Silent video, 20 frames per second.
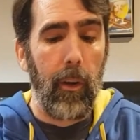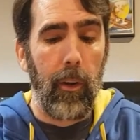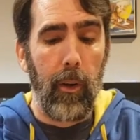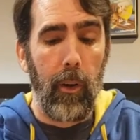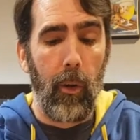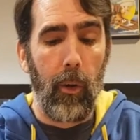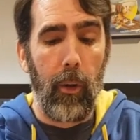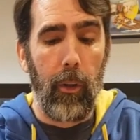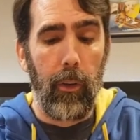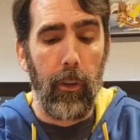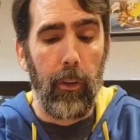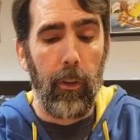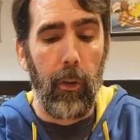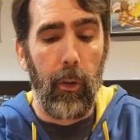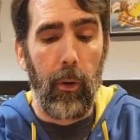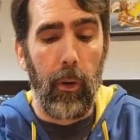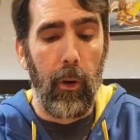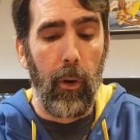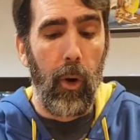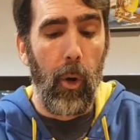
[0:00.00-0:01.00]
Go to the
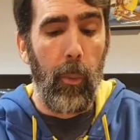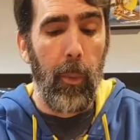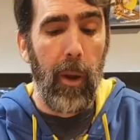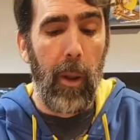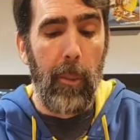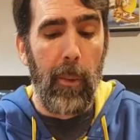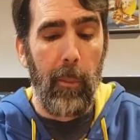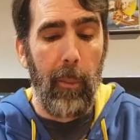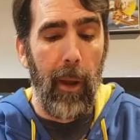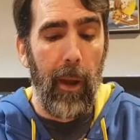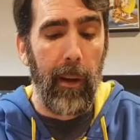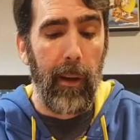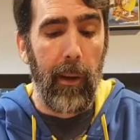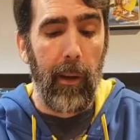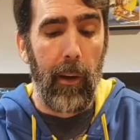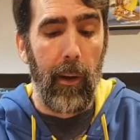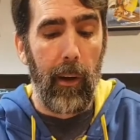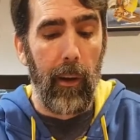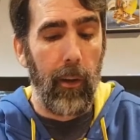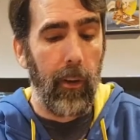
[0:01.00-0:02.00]
store, open up a pack
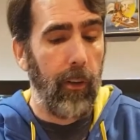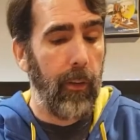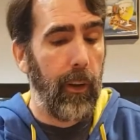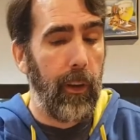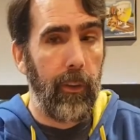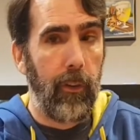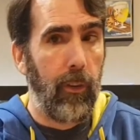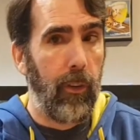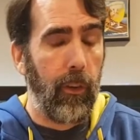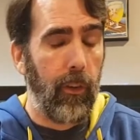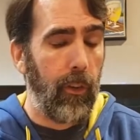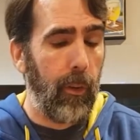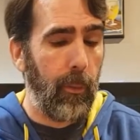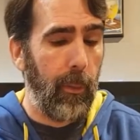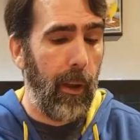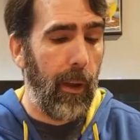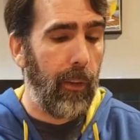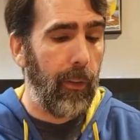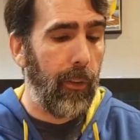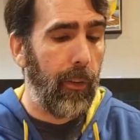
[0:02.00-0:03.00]
of cards. It's just the
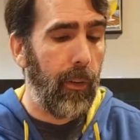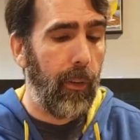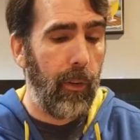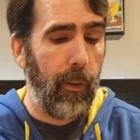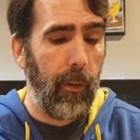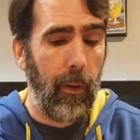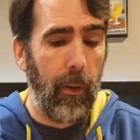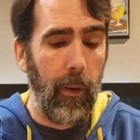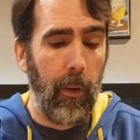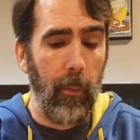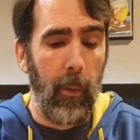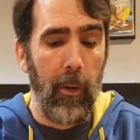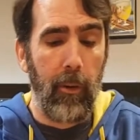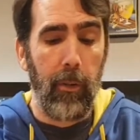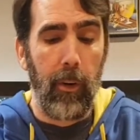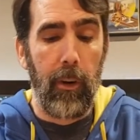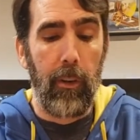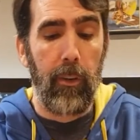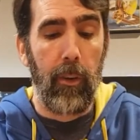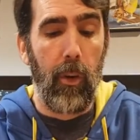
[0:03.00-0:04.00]
best. My
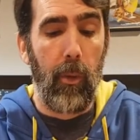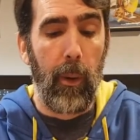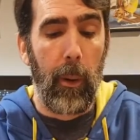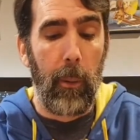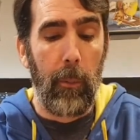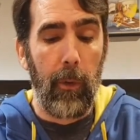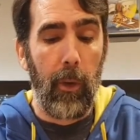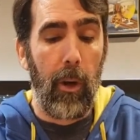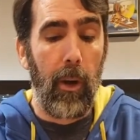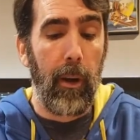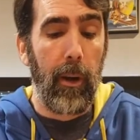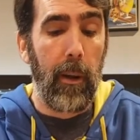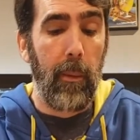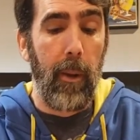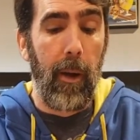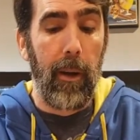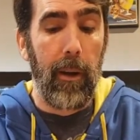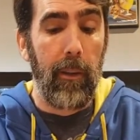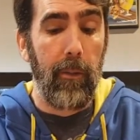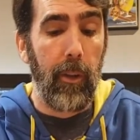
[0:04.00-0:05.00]
friends know what I'm talking
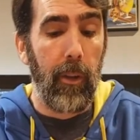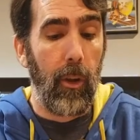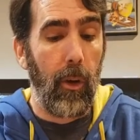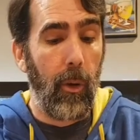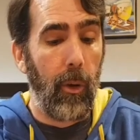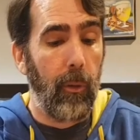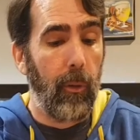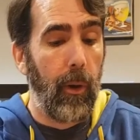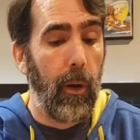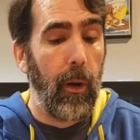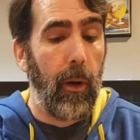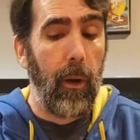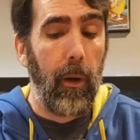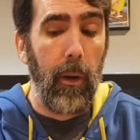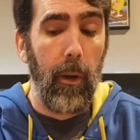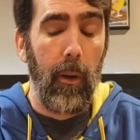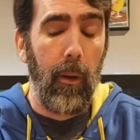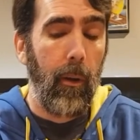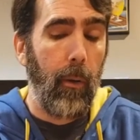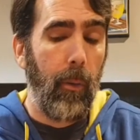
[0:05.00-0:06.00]
about, even though
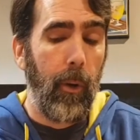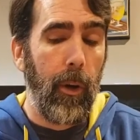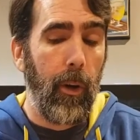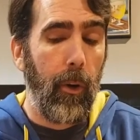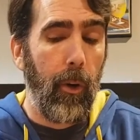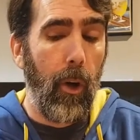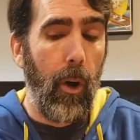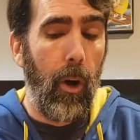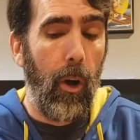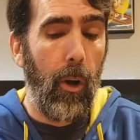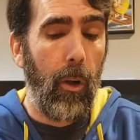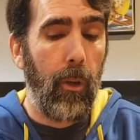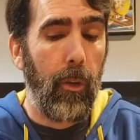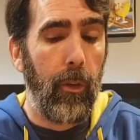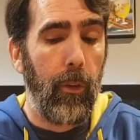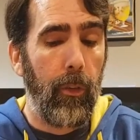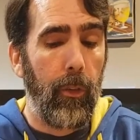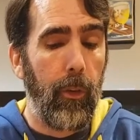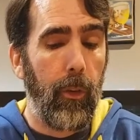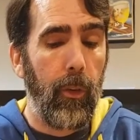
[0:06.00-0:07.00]
we don't
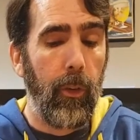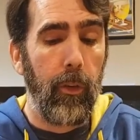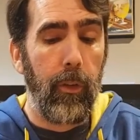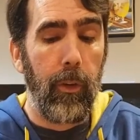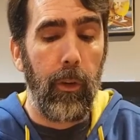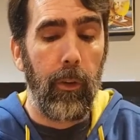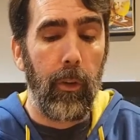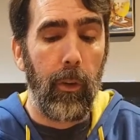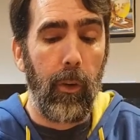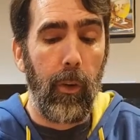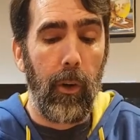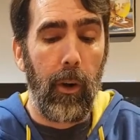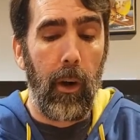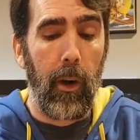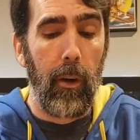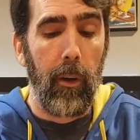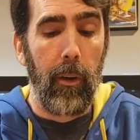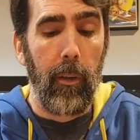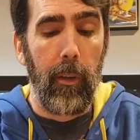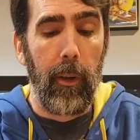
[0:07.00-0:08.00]
all do the physical
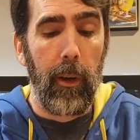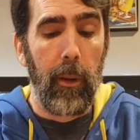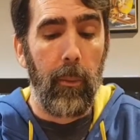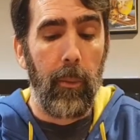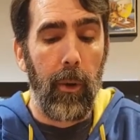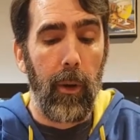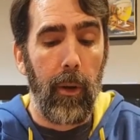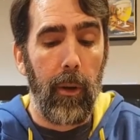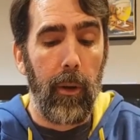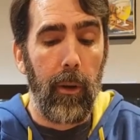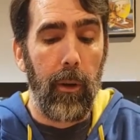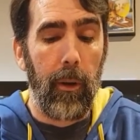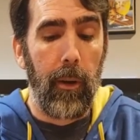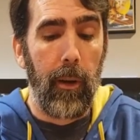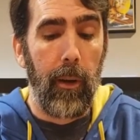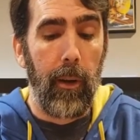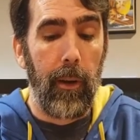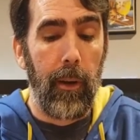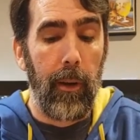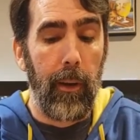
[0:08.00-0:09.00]
card thing, but
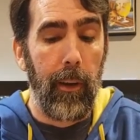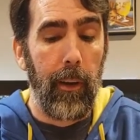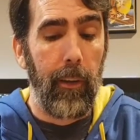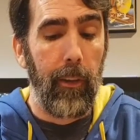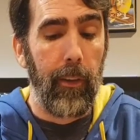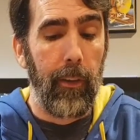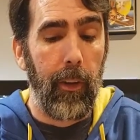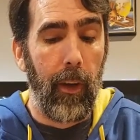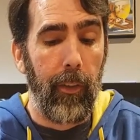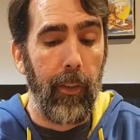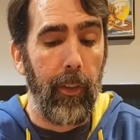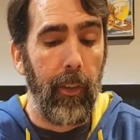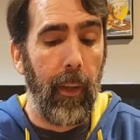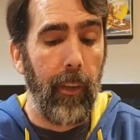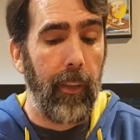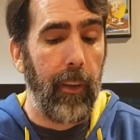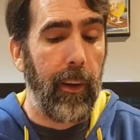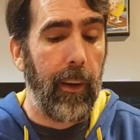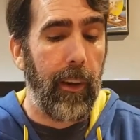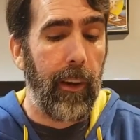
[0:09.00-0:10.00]
it's
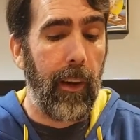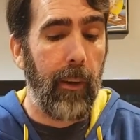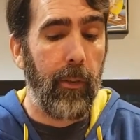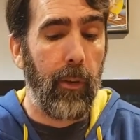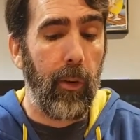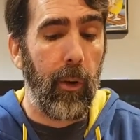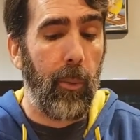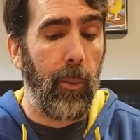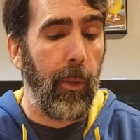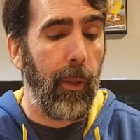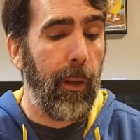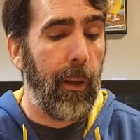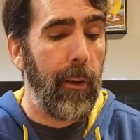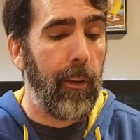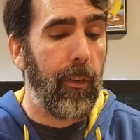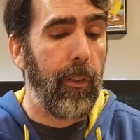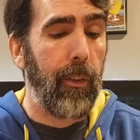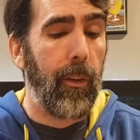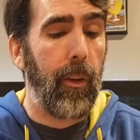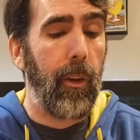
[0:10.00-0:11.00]
nothing can ever
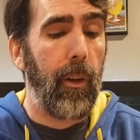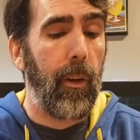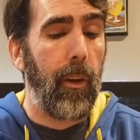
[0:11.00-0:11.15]
replace